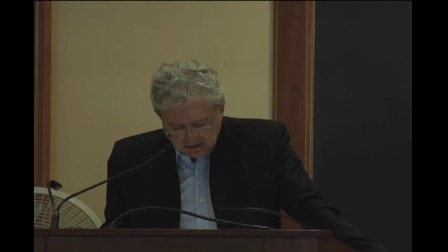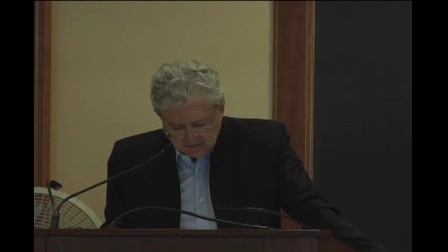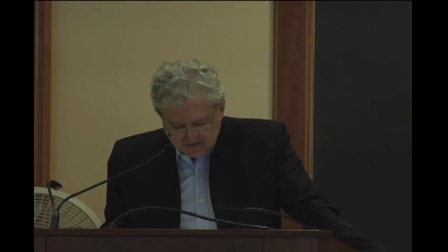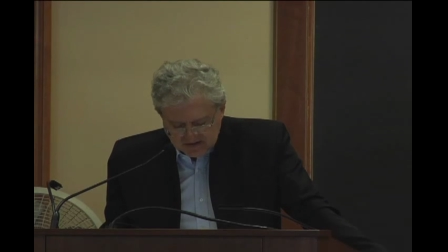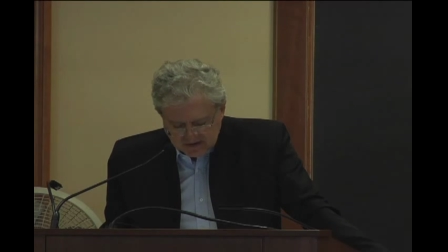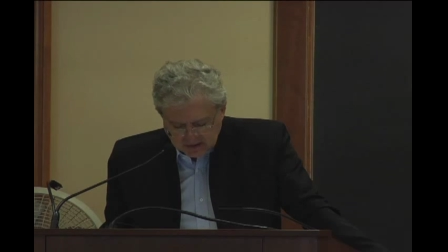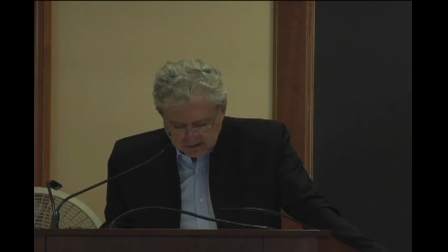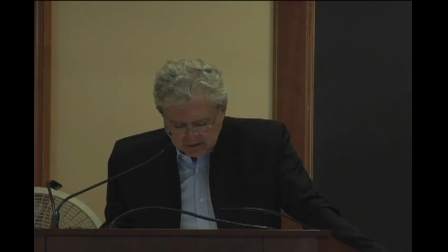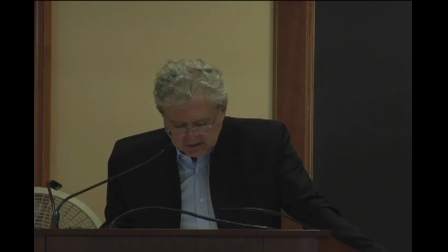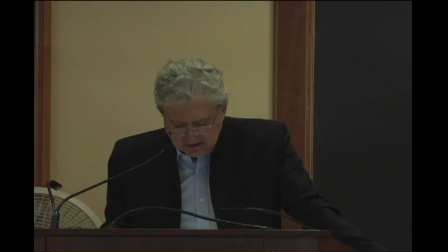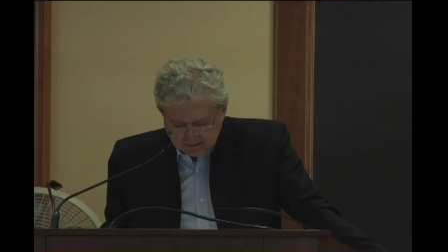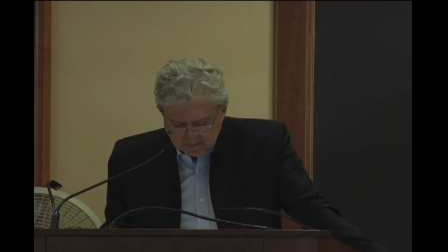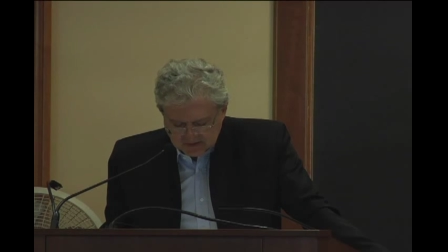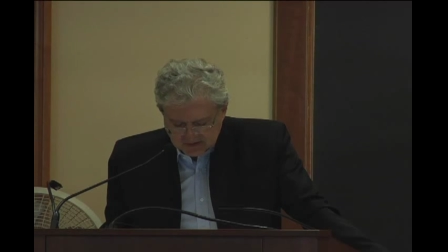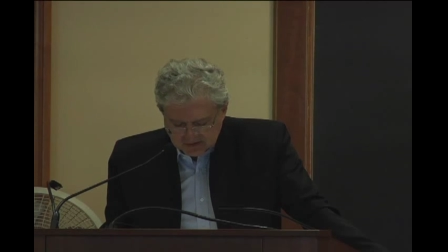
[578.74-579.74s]
of
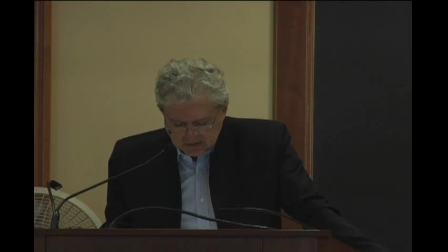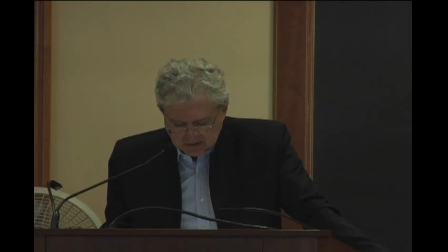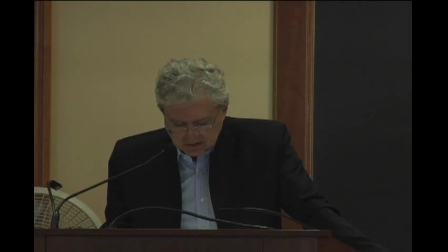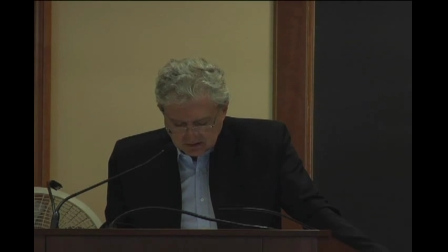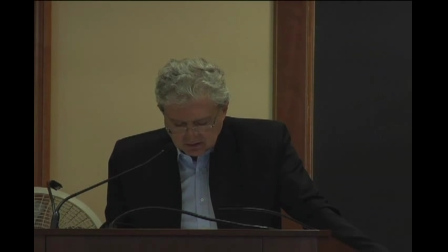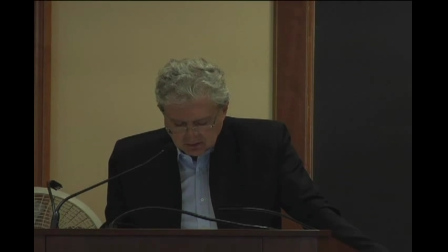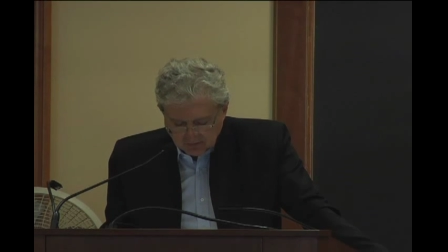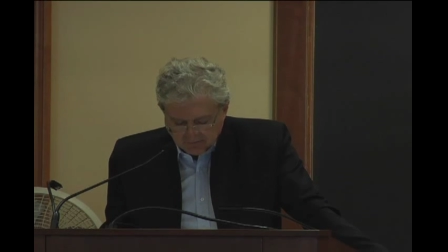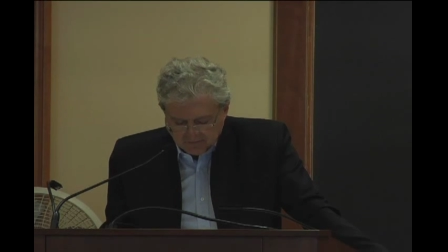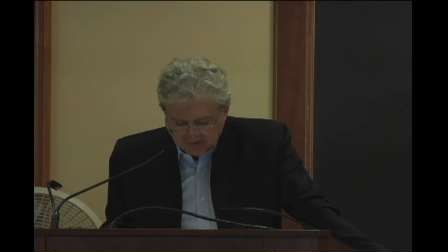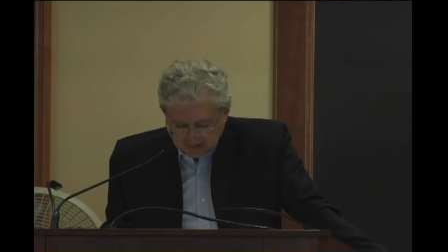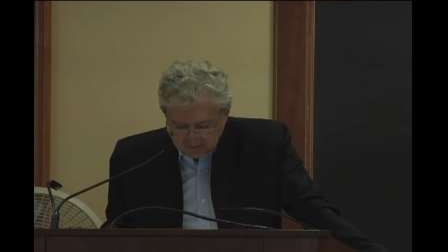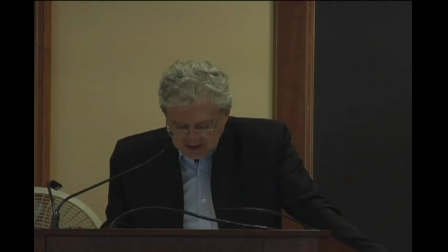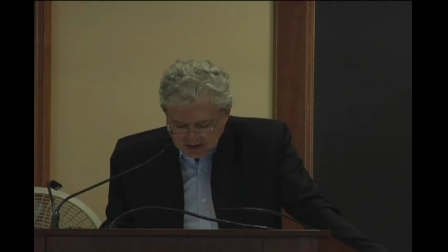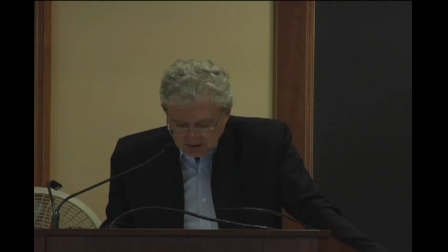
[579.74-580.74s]
synonyms, a
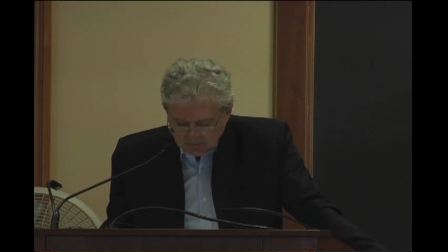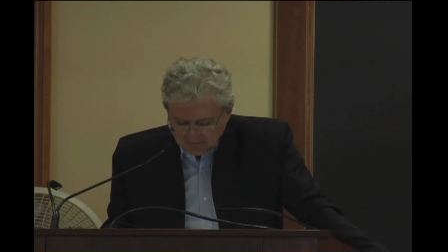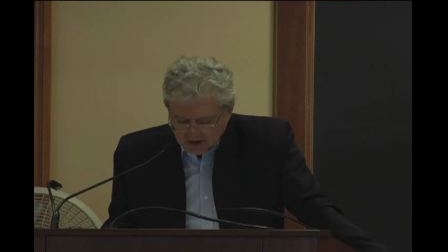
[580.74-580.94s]
family of